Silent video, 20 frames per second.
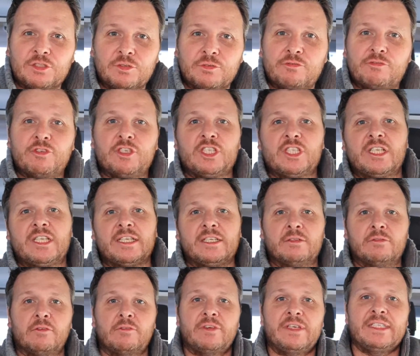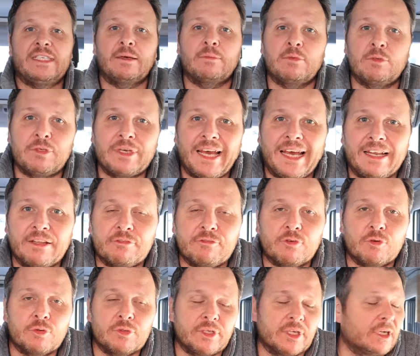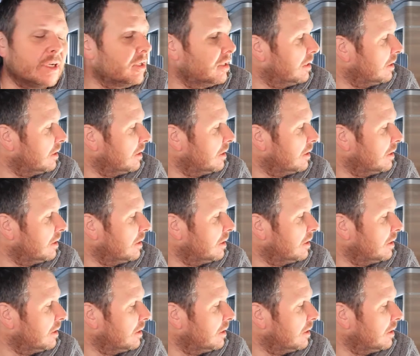a fridge lid of a VW California.